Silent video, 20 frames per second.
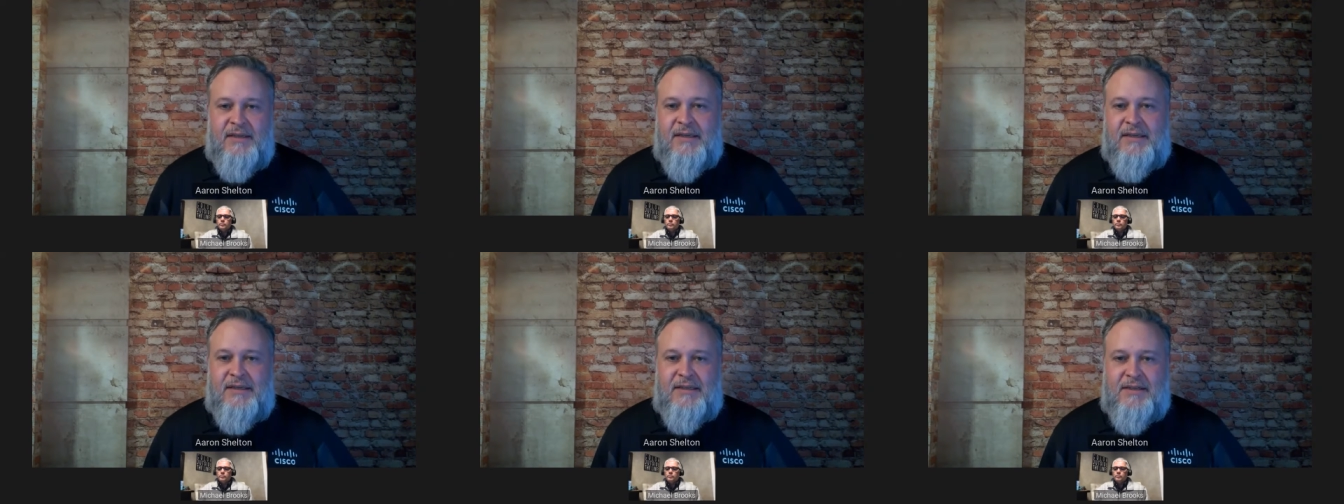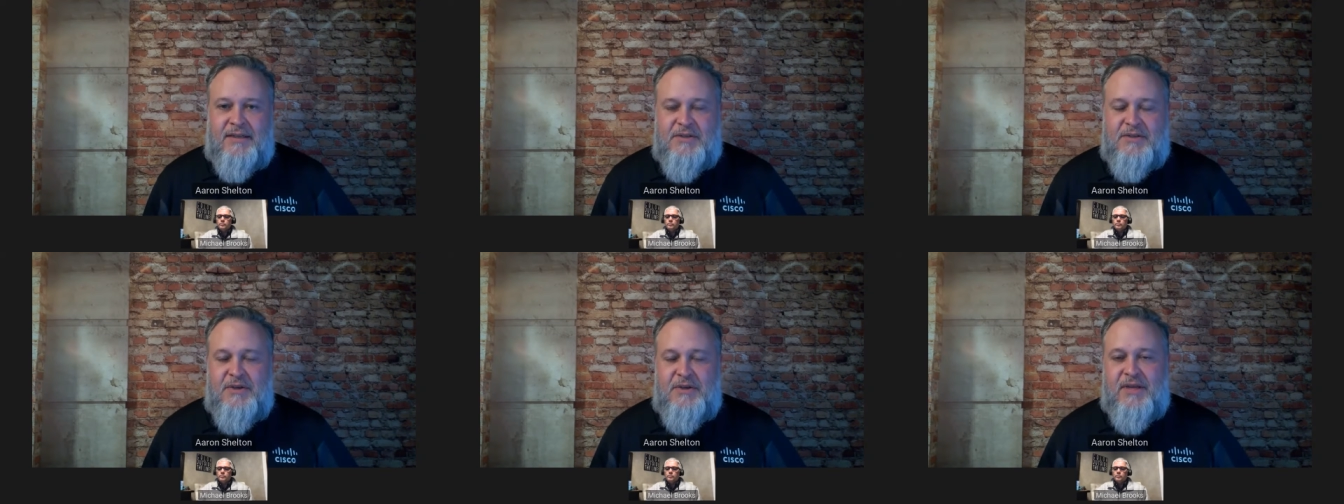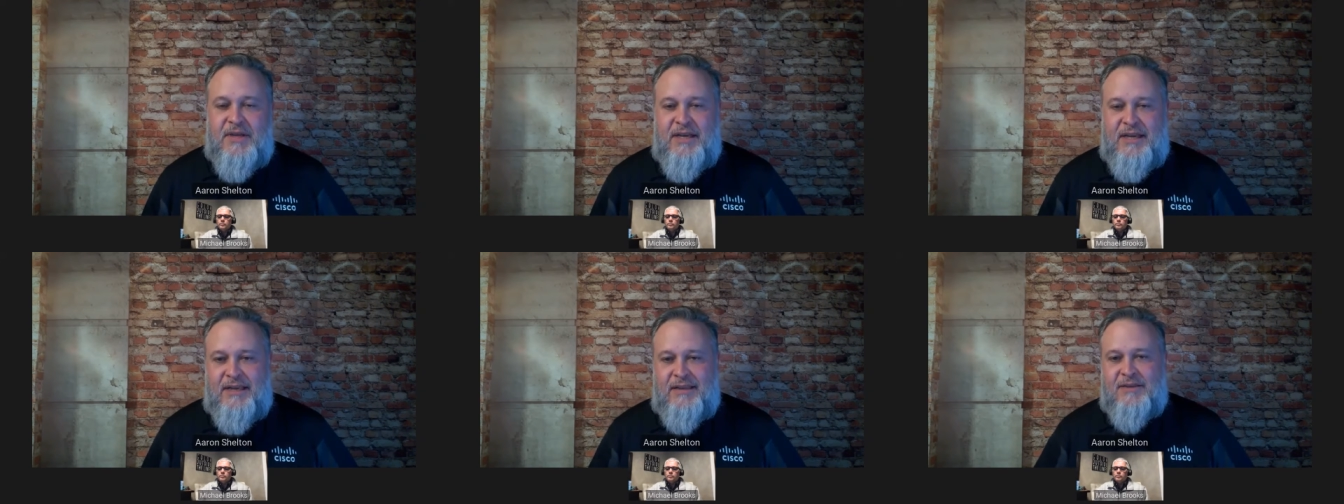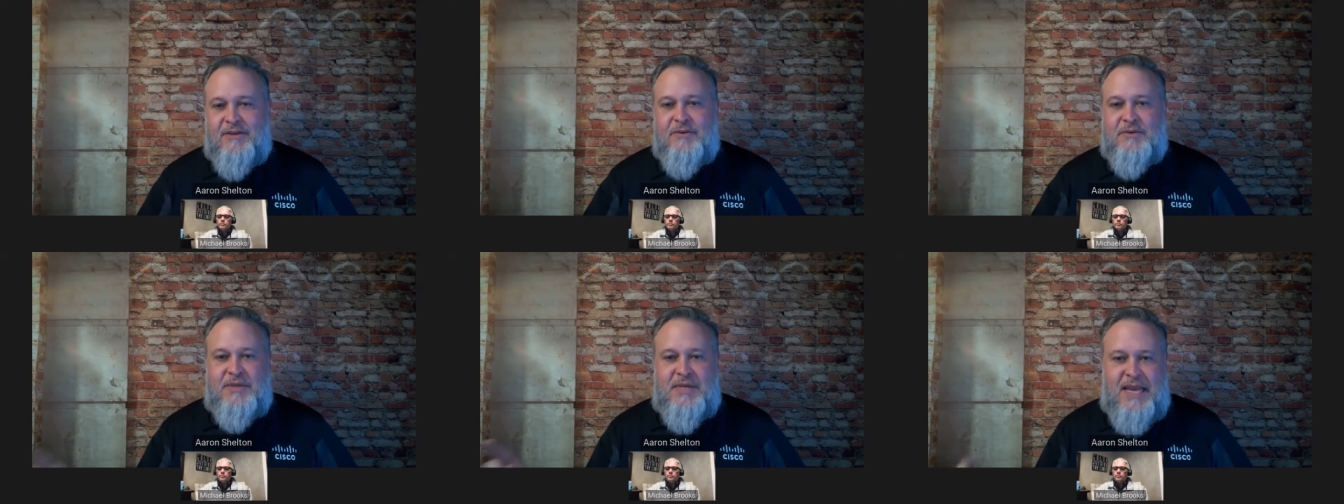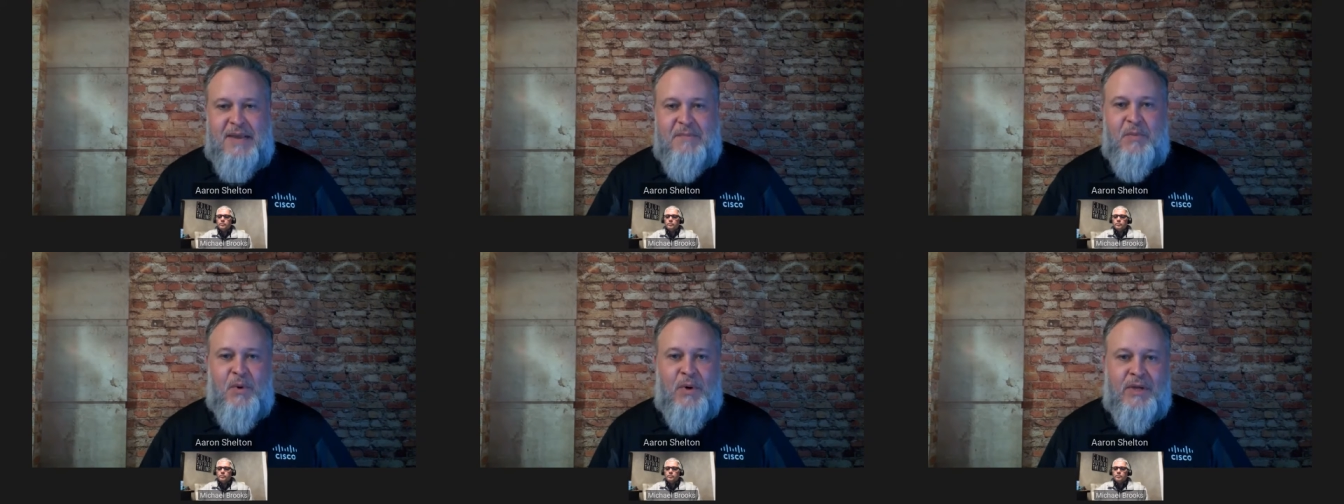Uh, so you can hit those
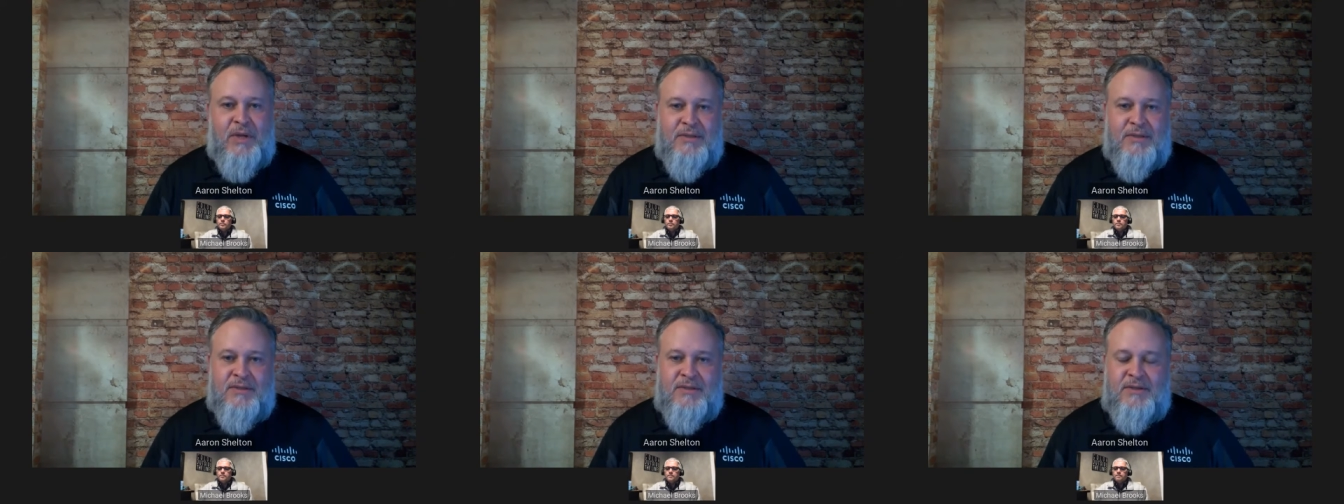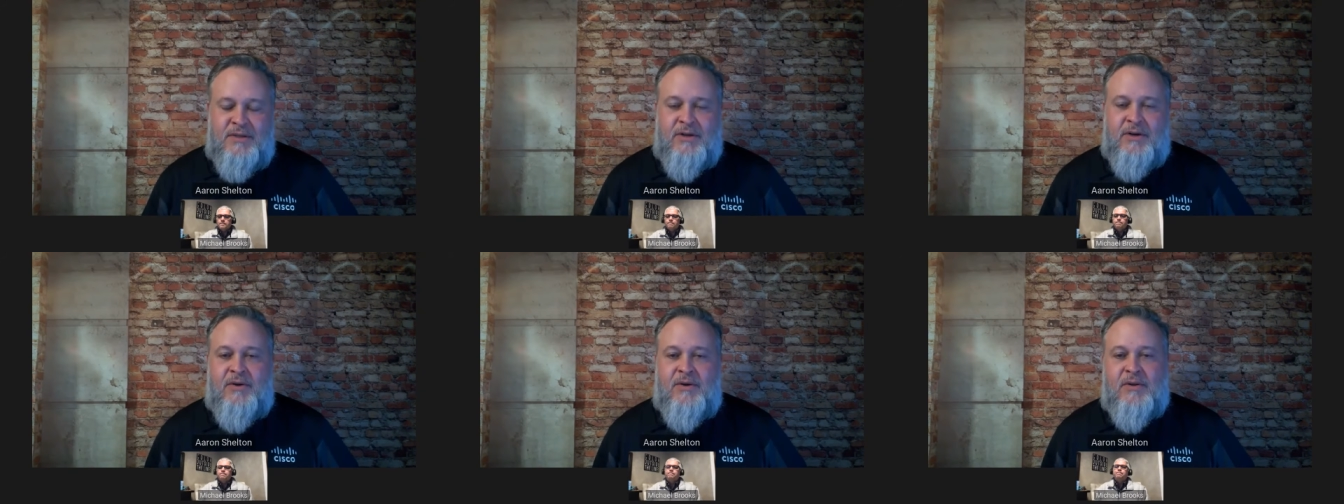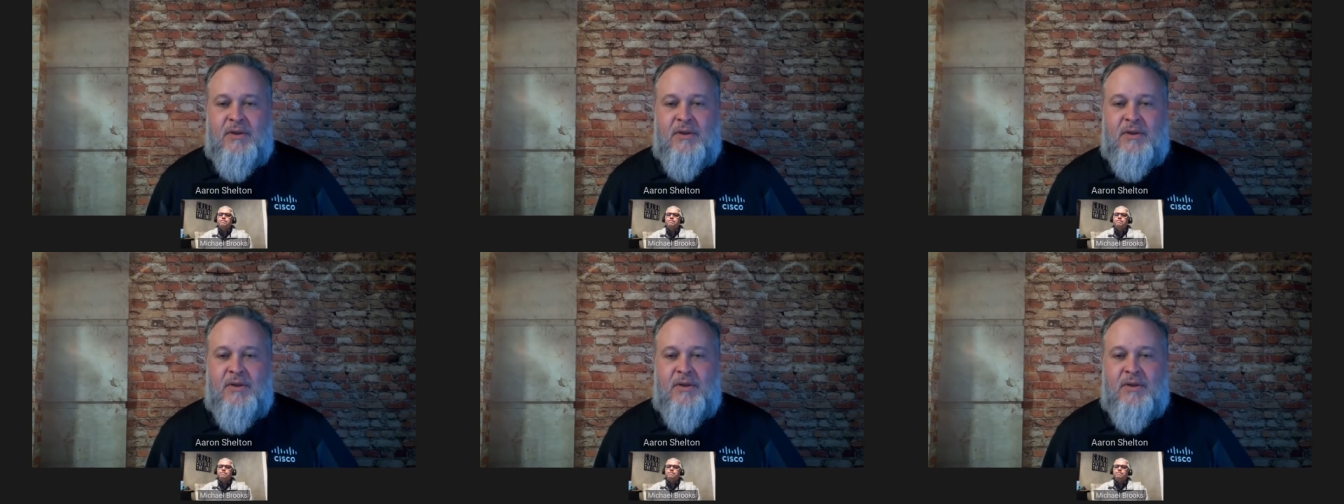key points as you go